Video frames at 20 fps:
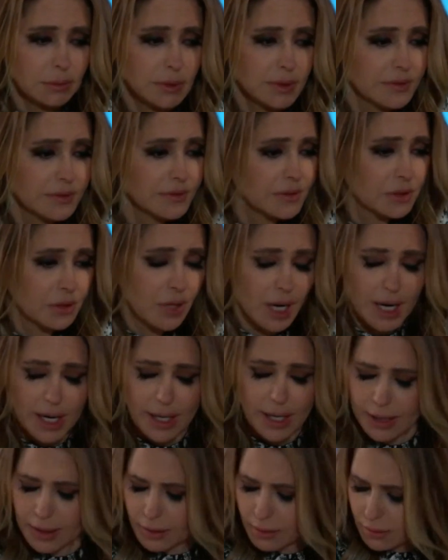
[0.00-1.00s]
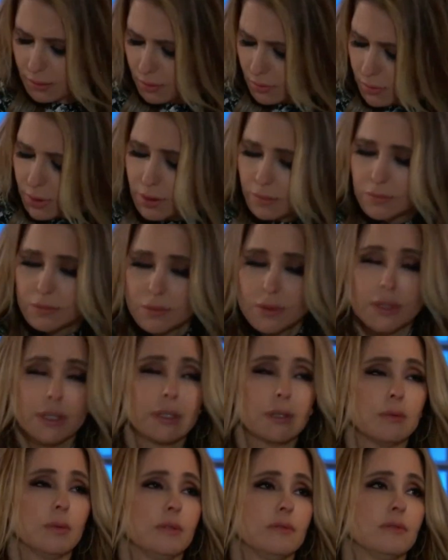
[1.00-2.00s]
We've tried. We've
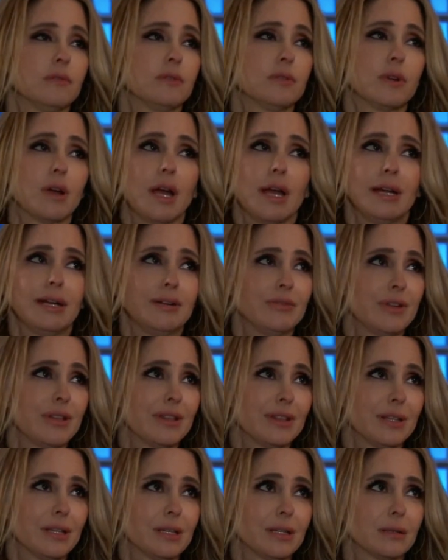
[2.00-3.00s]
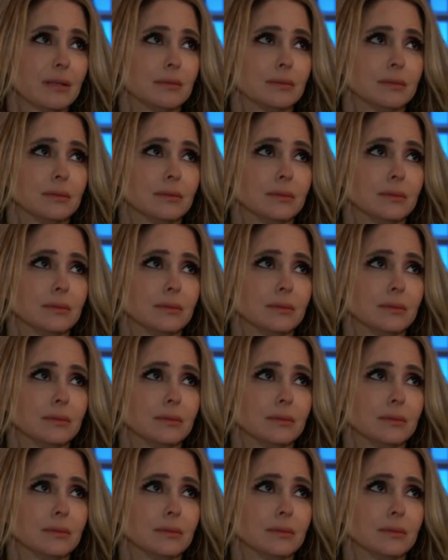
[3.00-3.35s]
really, we've tried everything.